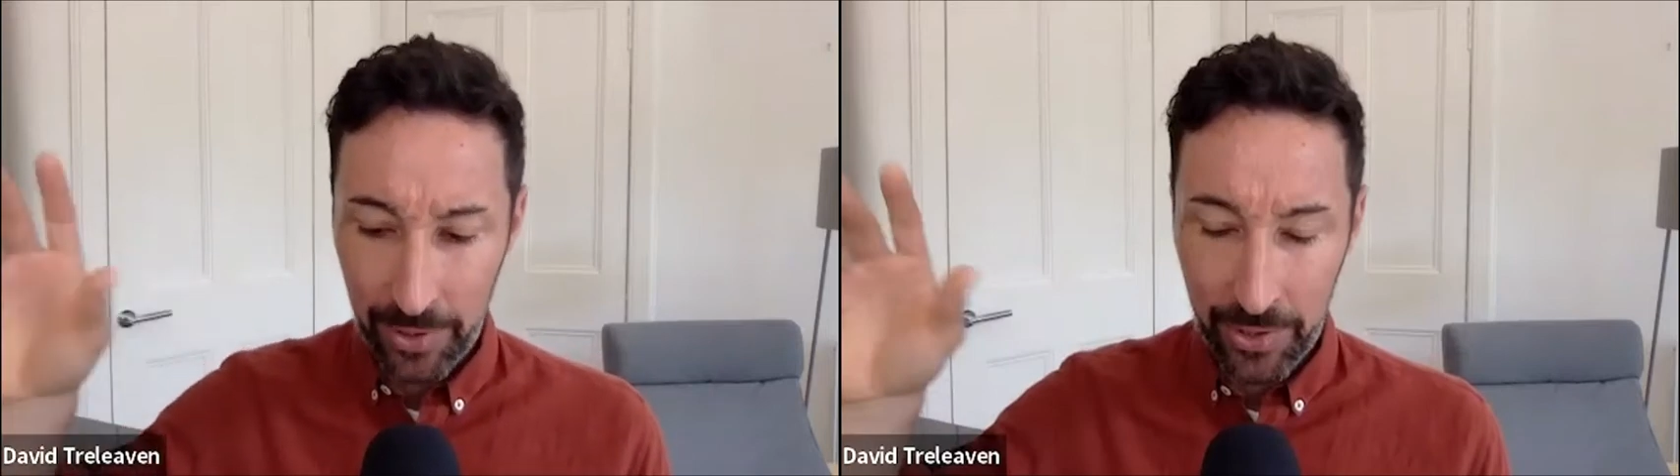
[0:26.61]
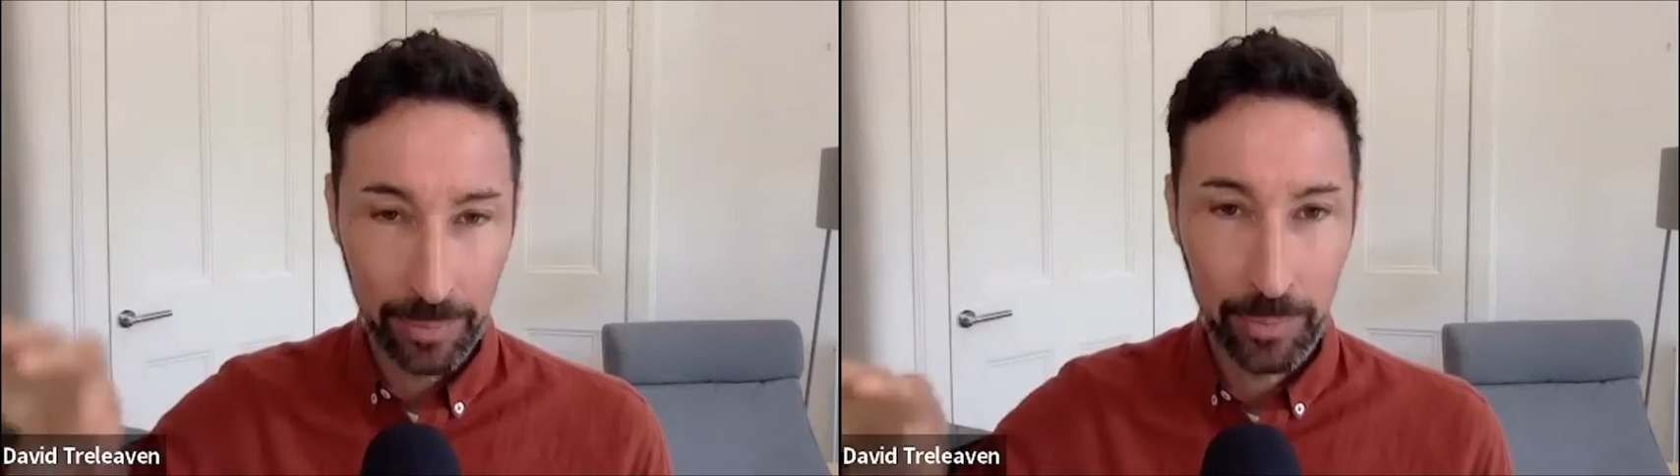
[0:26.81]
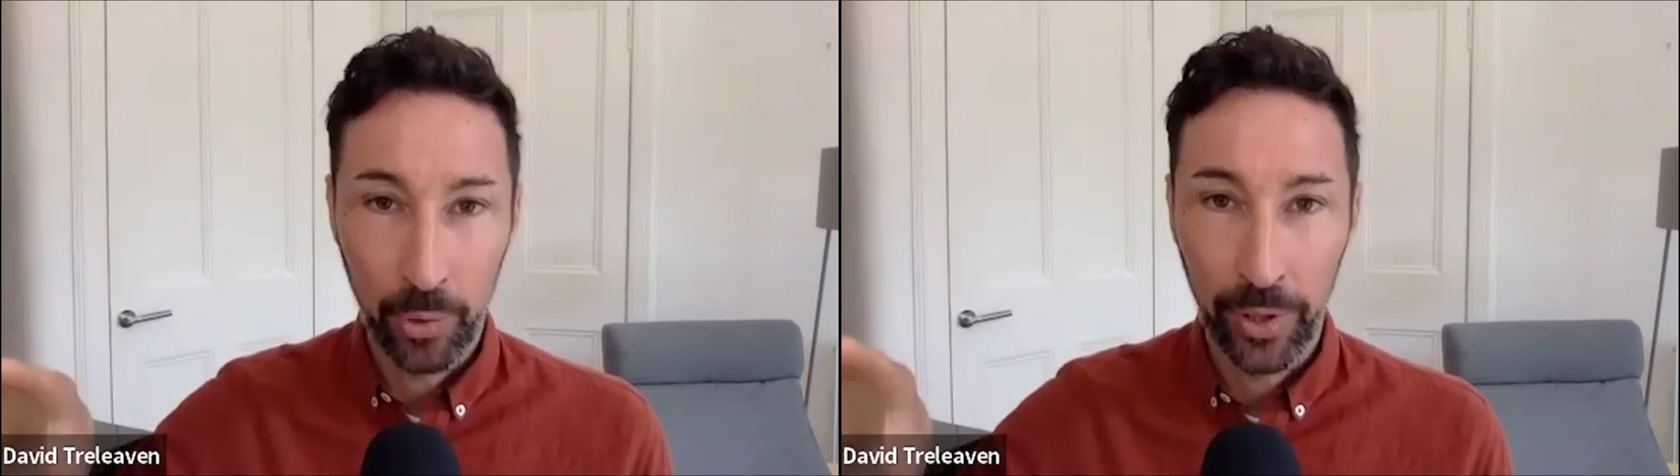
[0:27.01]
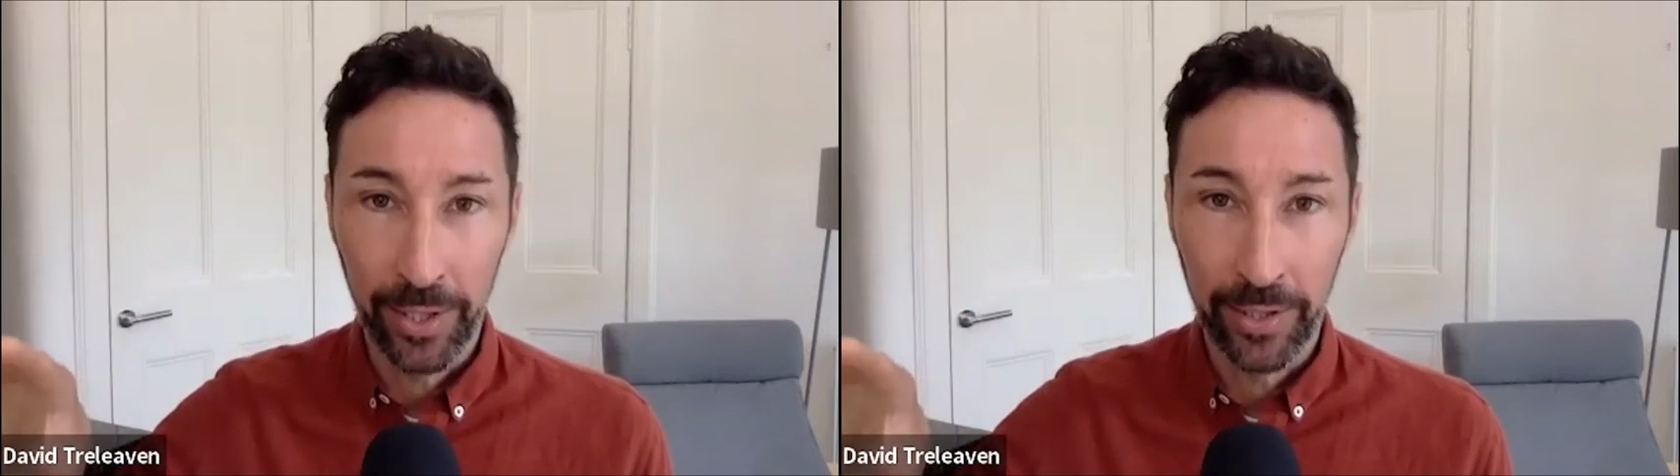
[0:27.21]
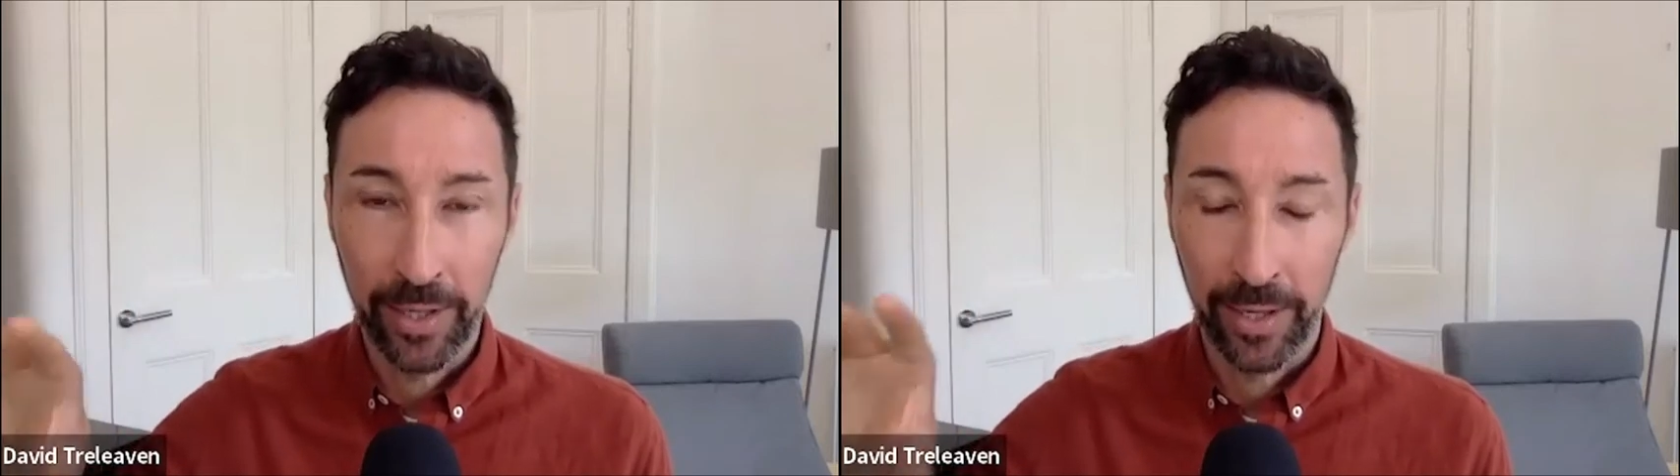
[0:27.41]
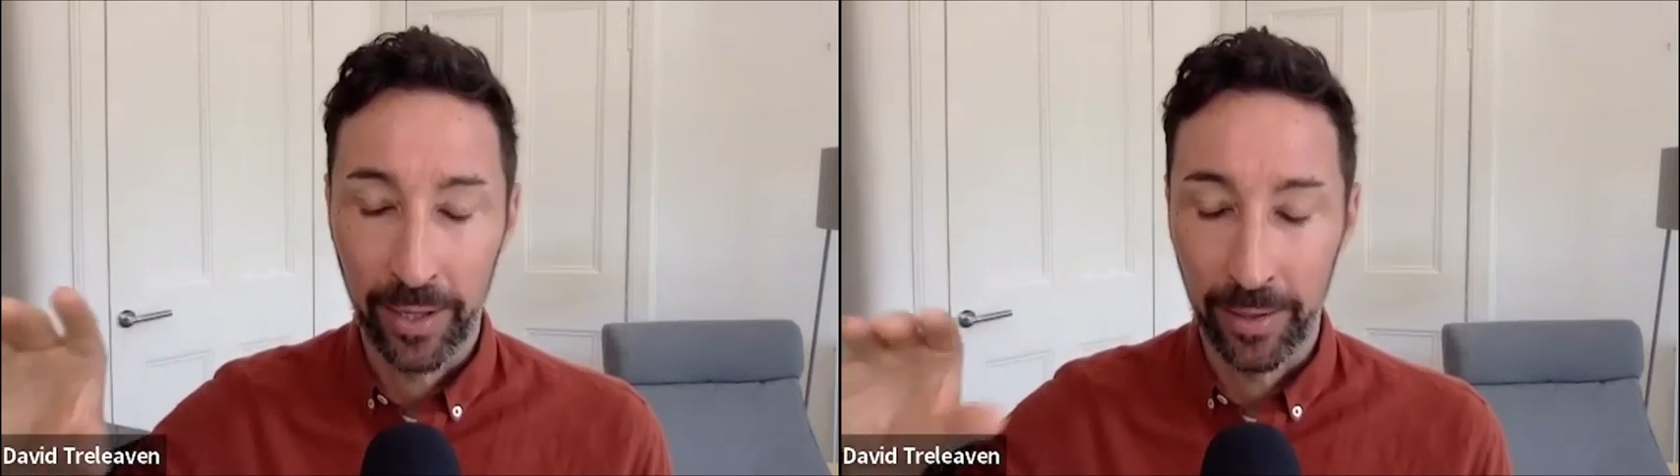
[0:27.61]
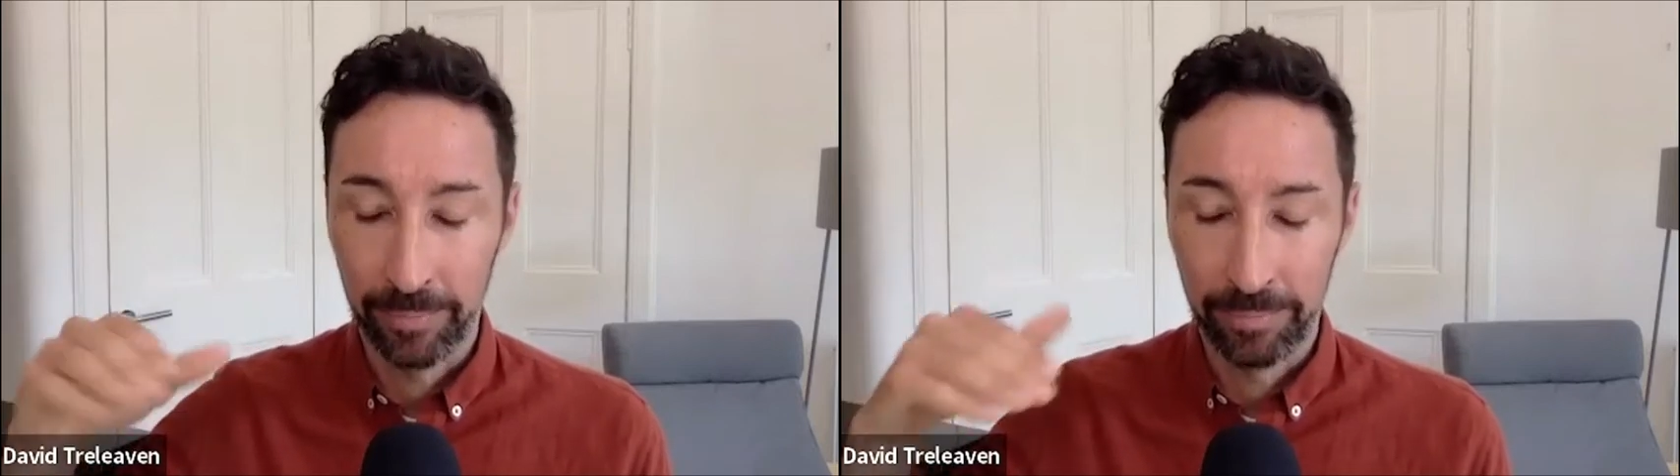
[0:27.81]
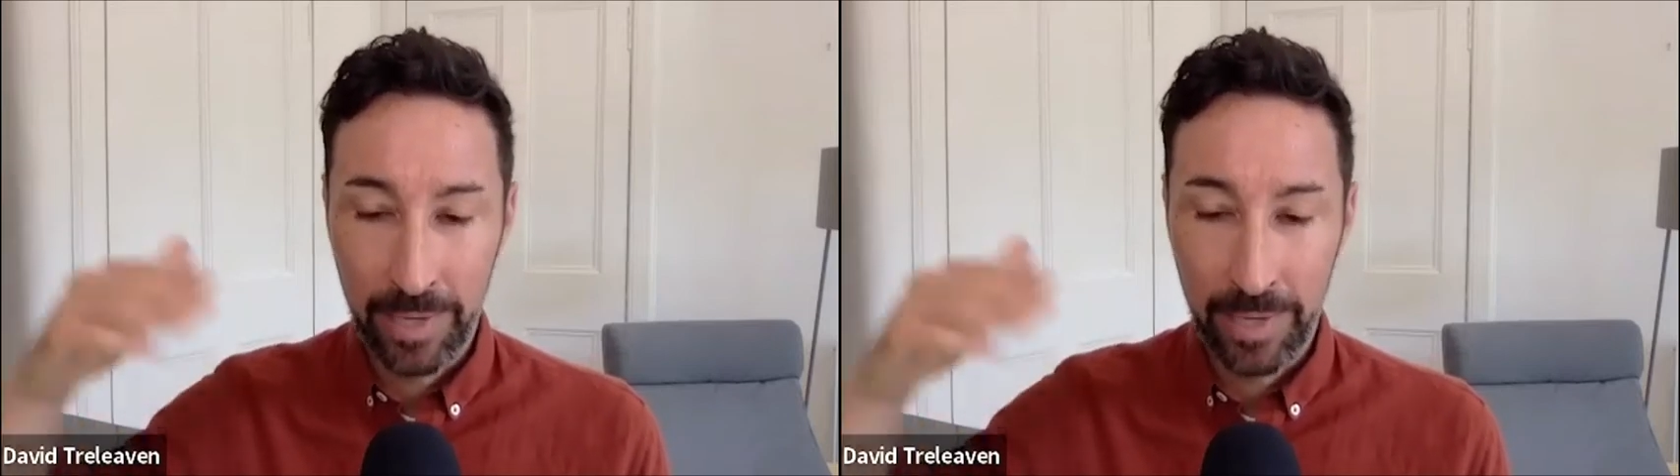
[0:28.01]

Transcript: some point, uh,